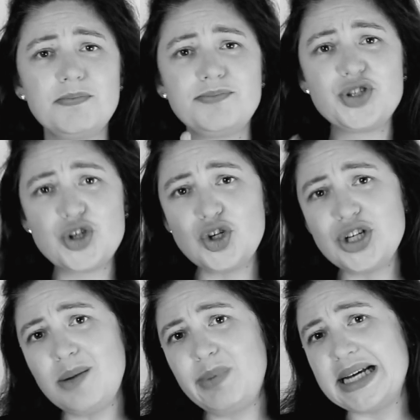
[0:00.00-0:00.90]

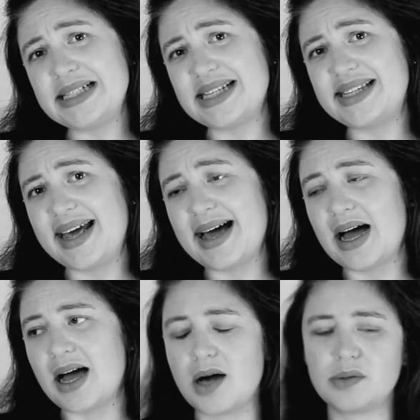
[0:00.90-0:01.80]
social place that they
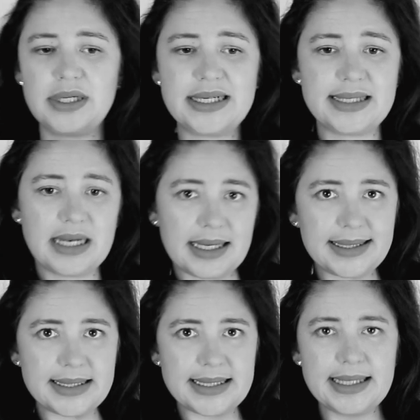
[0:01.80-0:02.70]
hang out? Is it
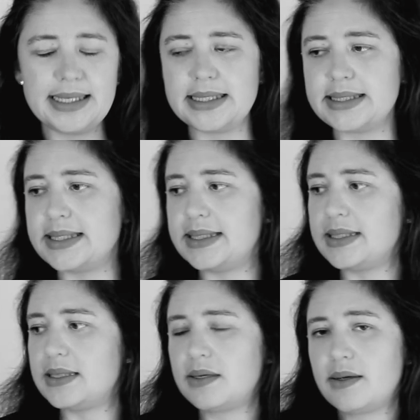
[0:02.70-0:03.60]
LinkedIn? Is
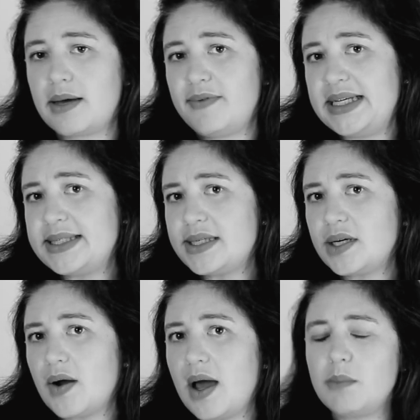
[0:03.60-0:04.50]
it
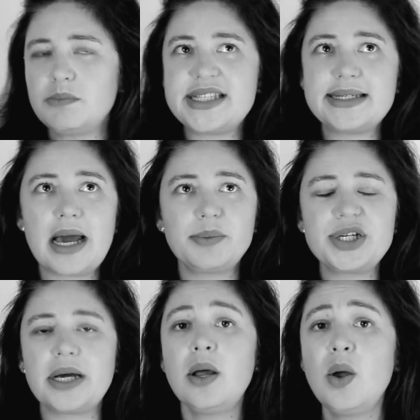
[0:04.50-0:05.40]
Instagram,
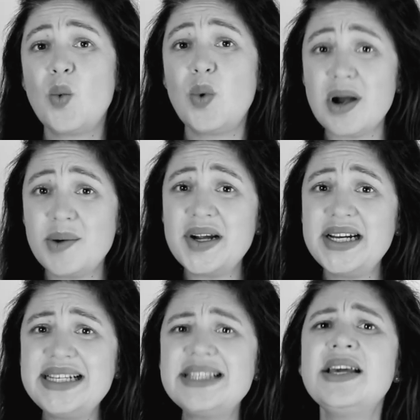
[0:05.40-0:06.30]
Snapchat? Wherever
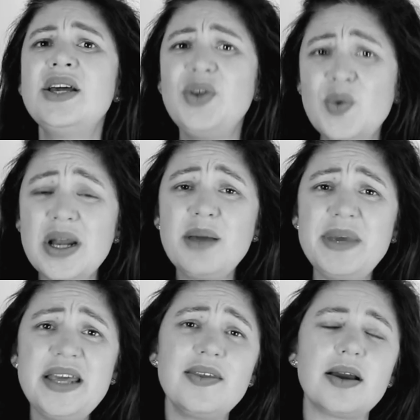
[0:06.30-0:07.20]
it is, you want to
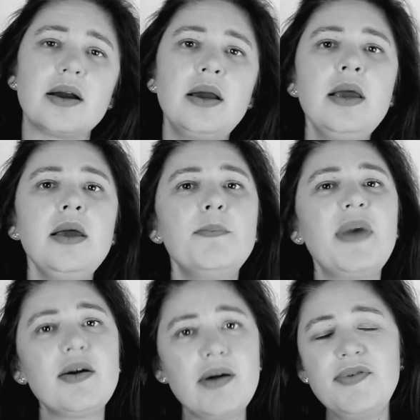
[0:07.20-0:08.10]
be there.
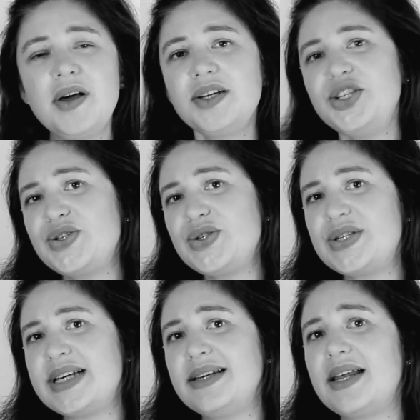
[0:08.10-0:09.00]
My grandfather used to
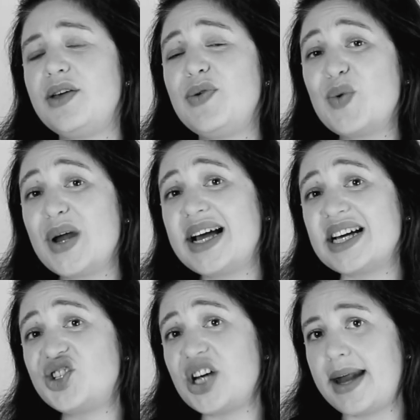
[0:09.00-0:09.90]
say that if you want to
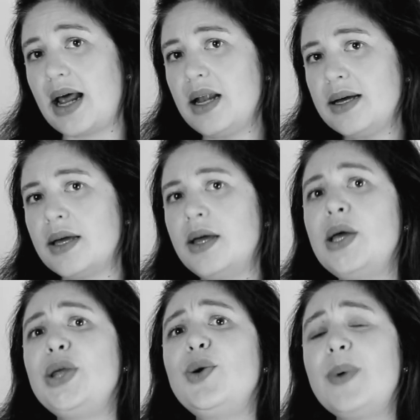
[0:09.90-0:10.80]
catch an elk,
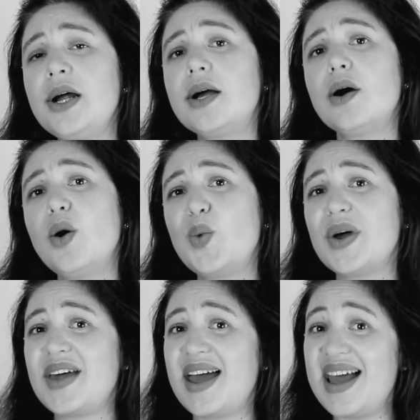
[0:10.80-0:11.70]
you better go
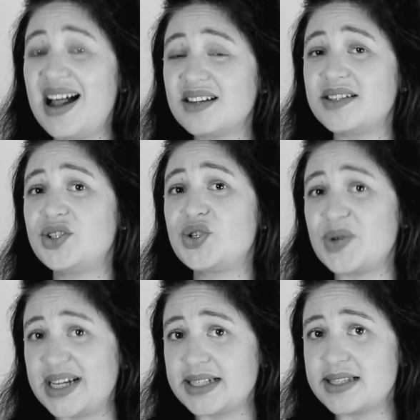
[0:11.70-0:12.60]
where the elk
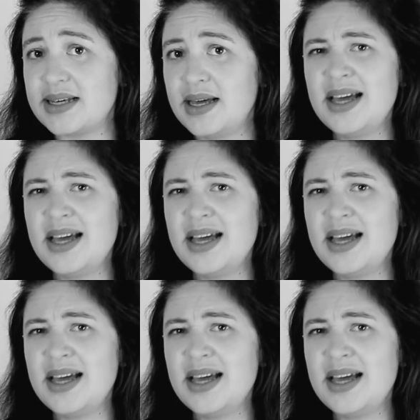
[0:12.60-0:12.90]
drinks,